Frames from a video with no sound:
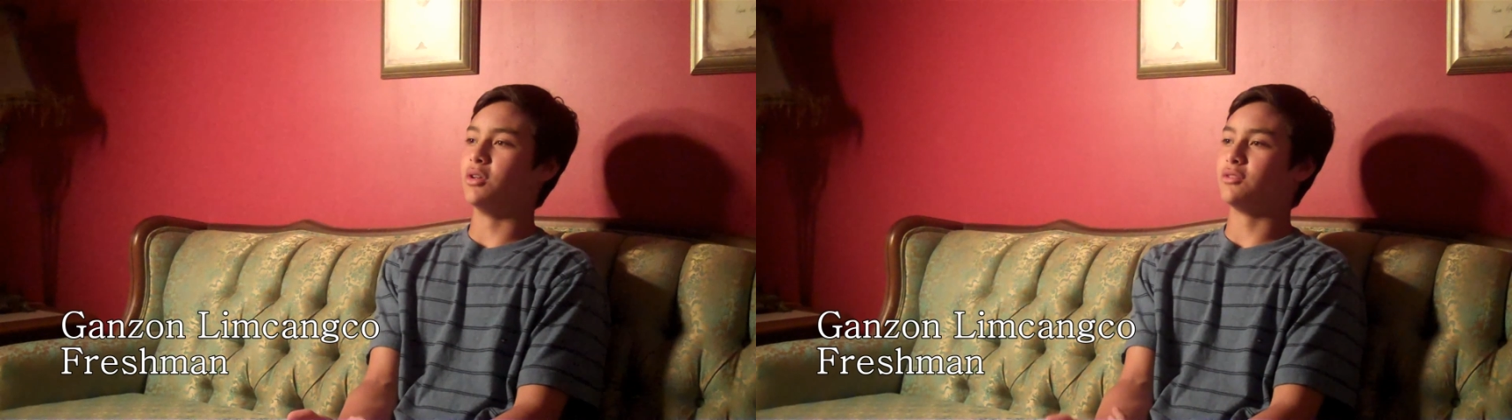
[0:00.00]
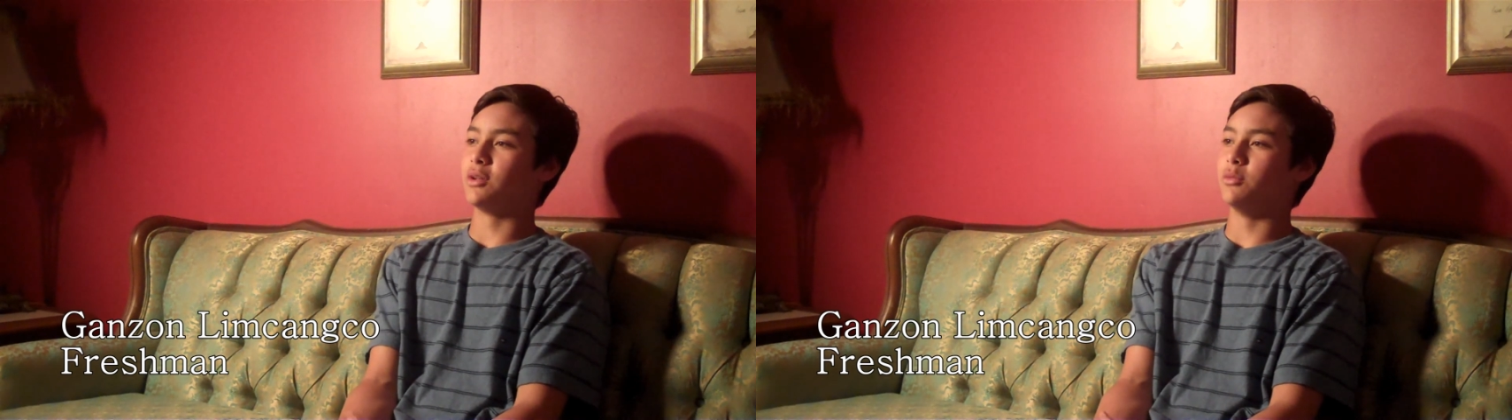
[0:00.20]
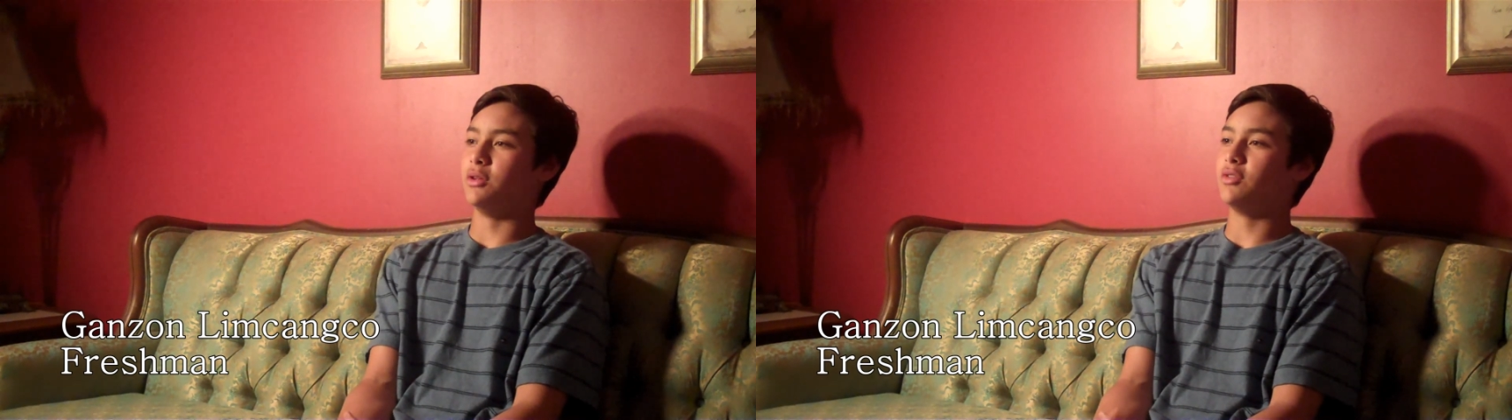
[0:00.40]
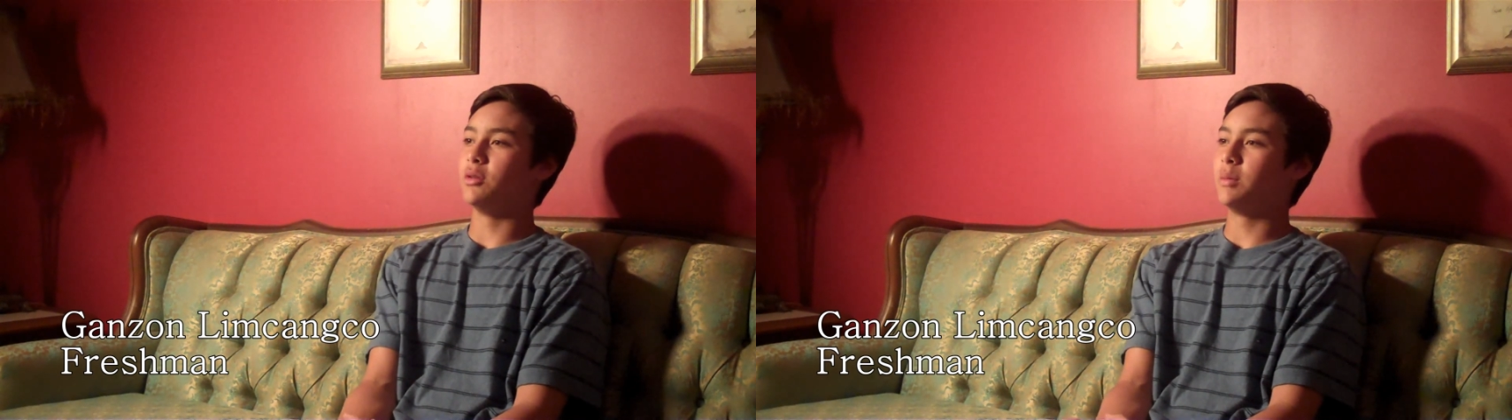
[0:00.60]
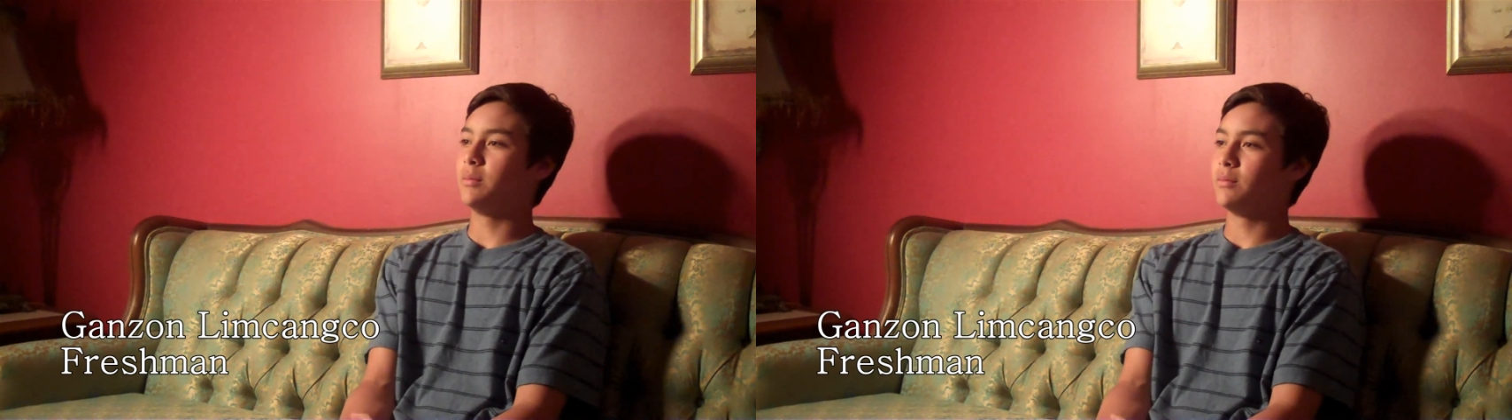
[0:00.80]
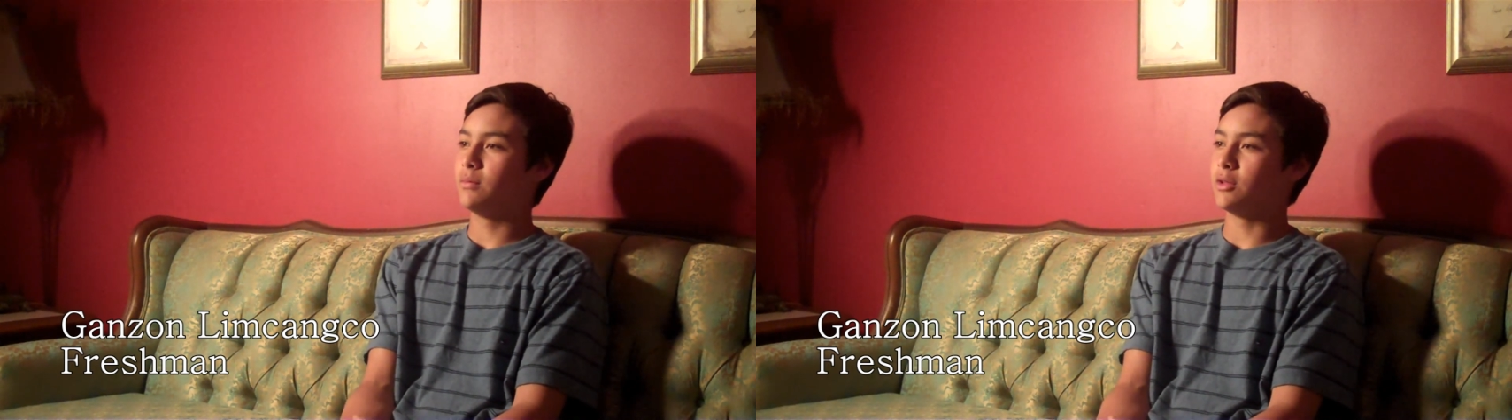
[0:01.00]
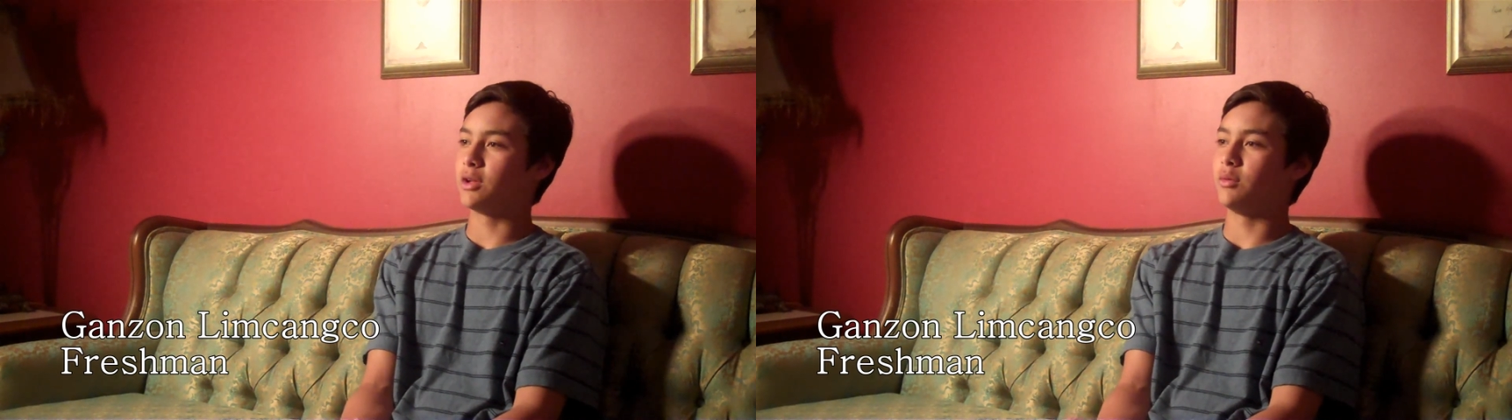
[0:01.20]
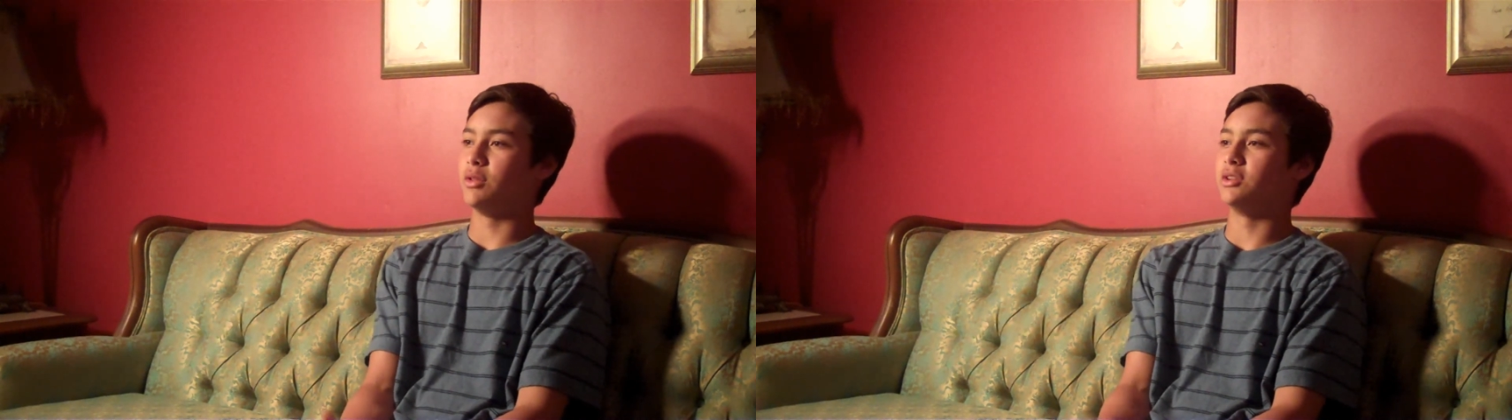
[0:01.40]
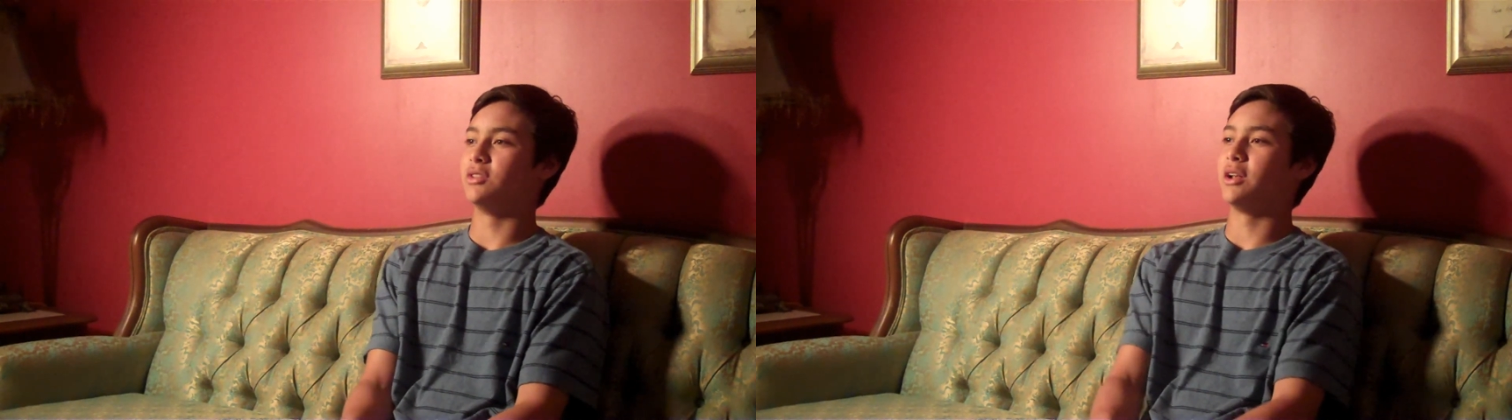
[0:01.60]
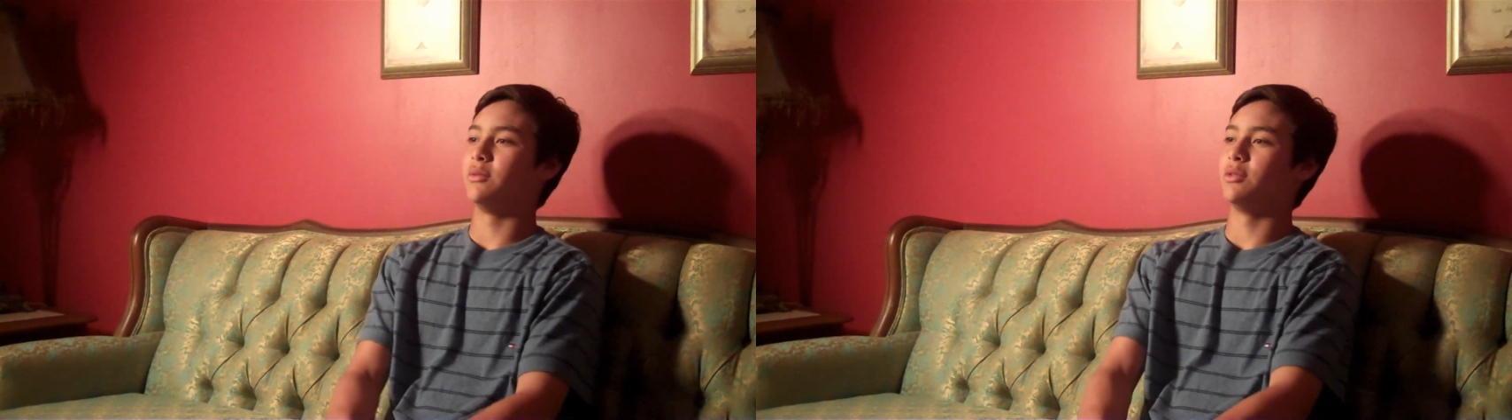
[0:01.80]
was and I believed in him. But, like
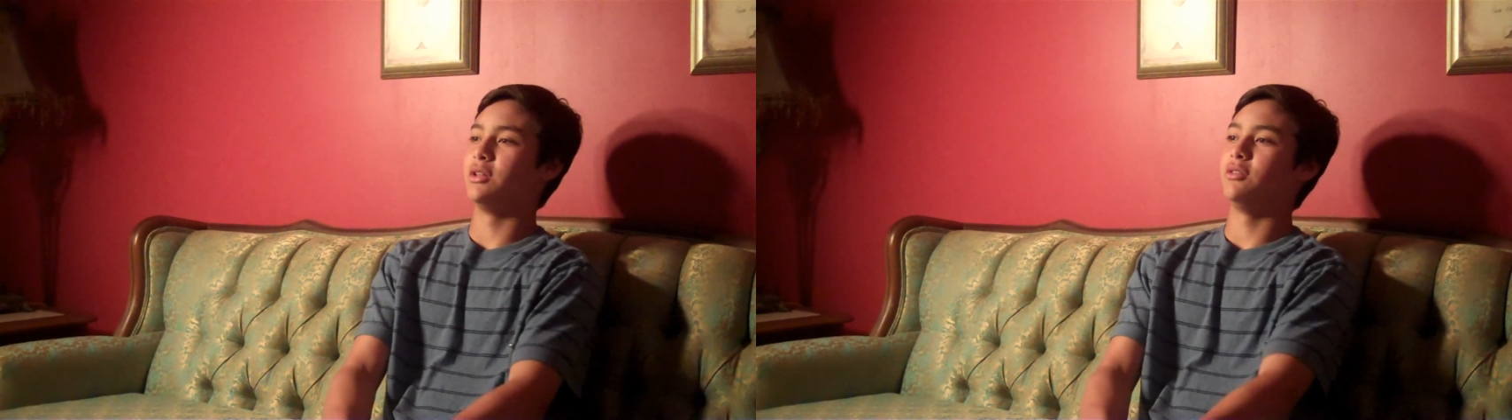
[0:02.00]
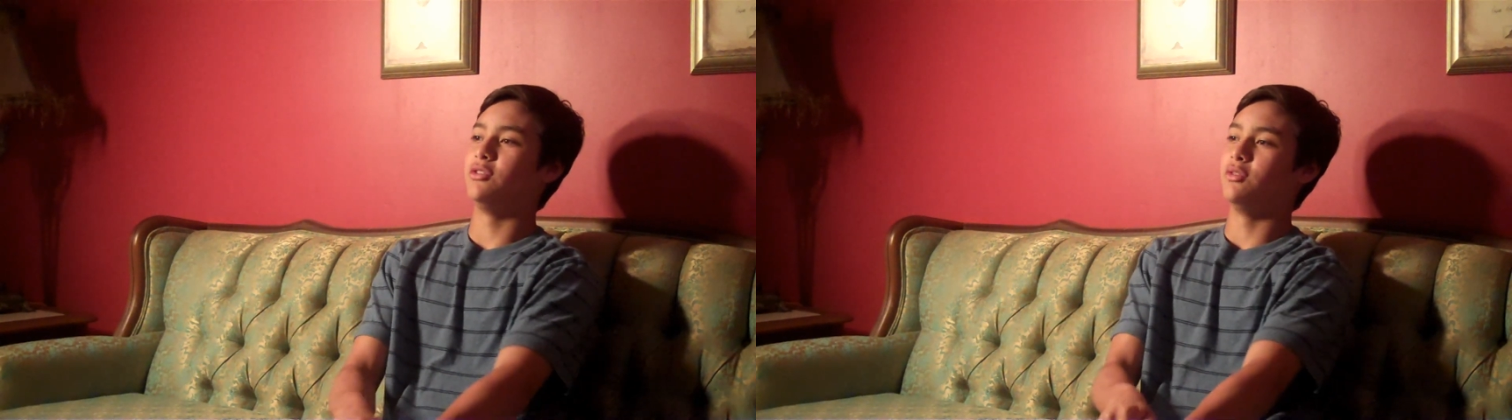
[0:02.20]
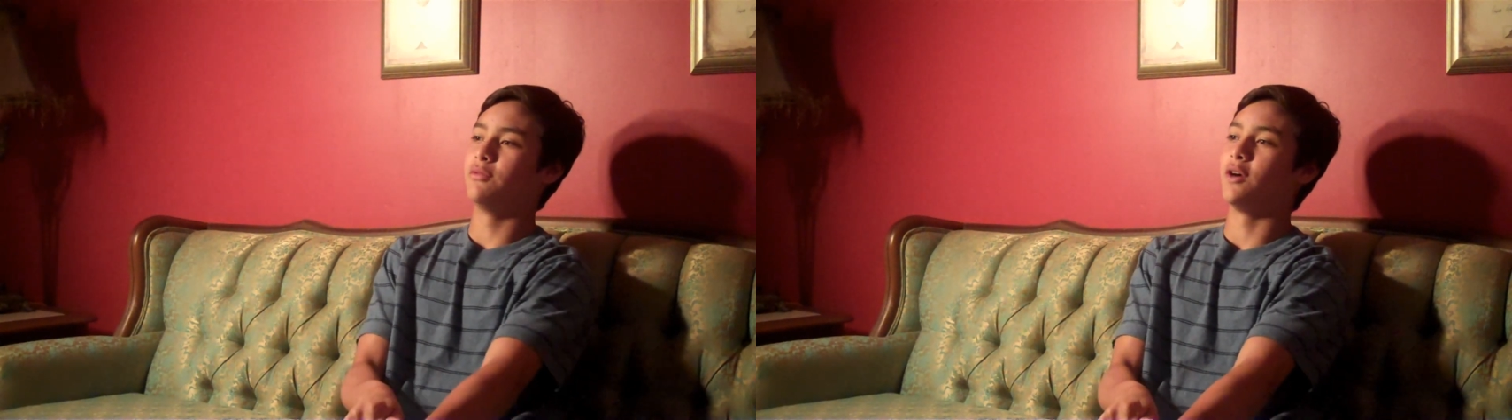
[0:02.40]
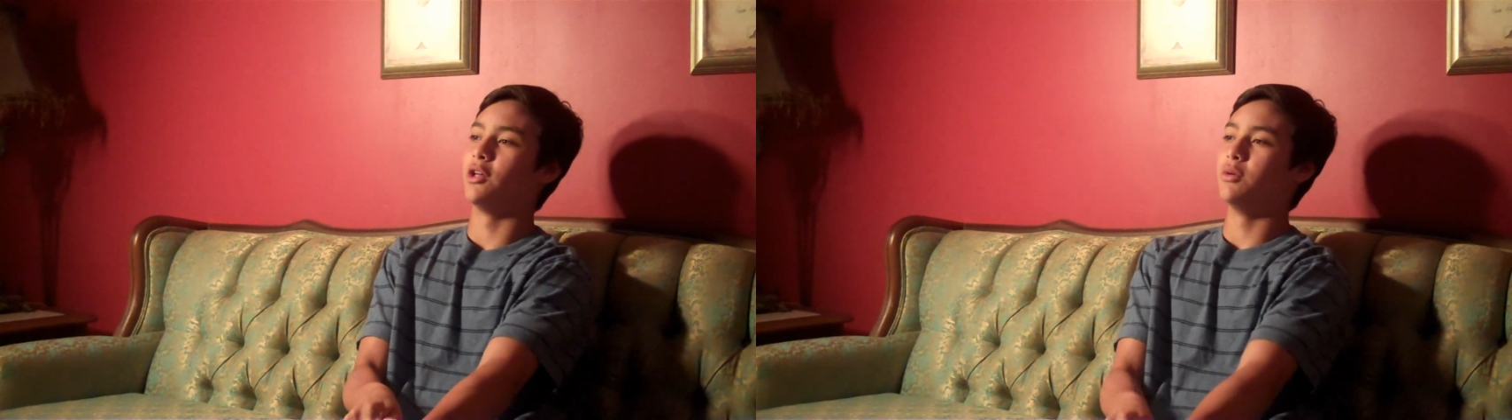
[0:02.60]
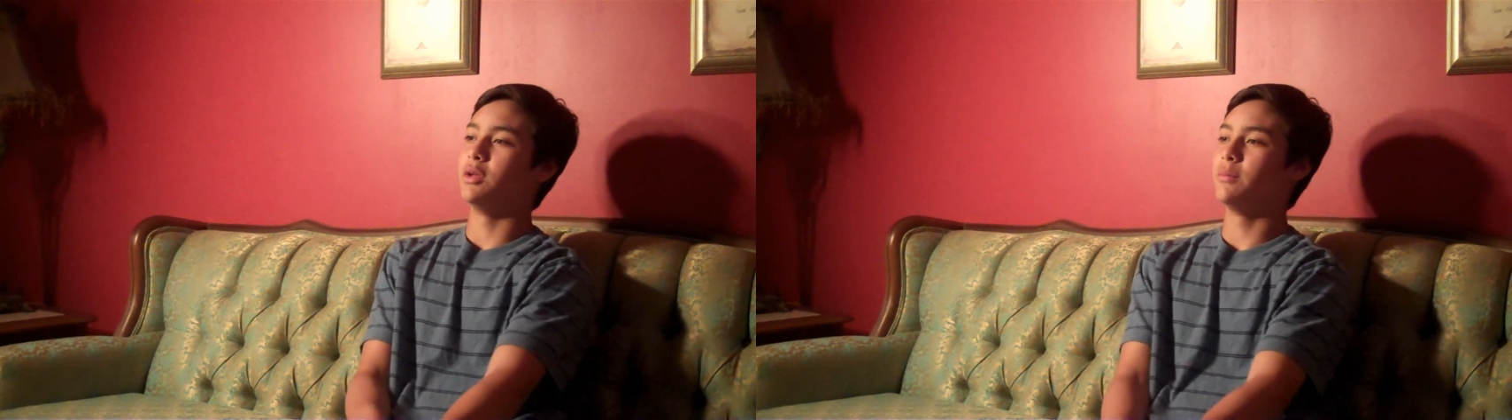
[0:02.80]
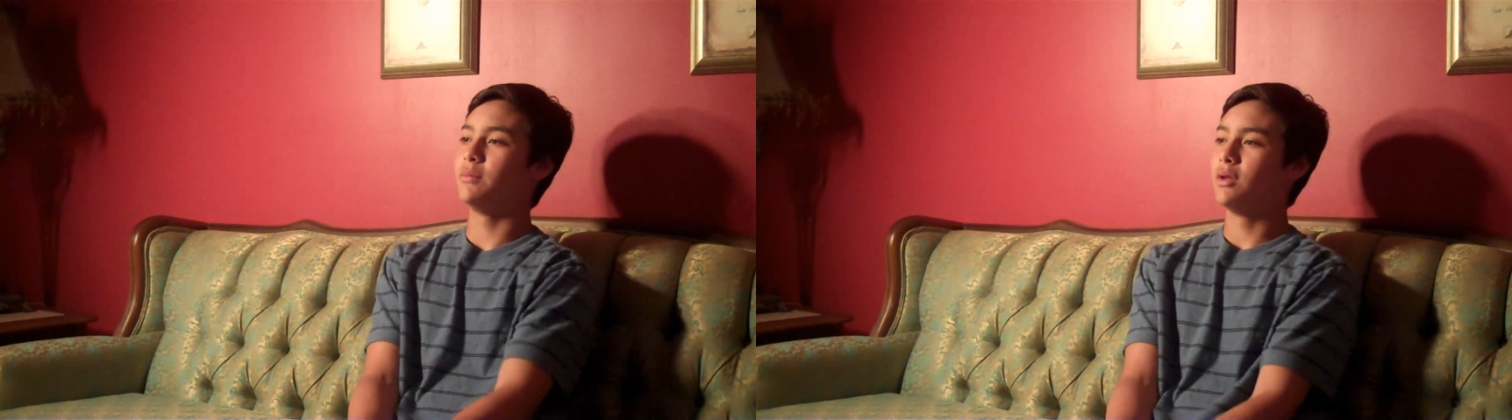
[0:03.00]
I didn't really follow him.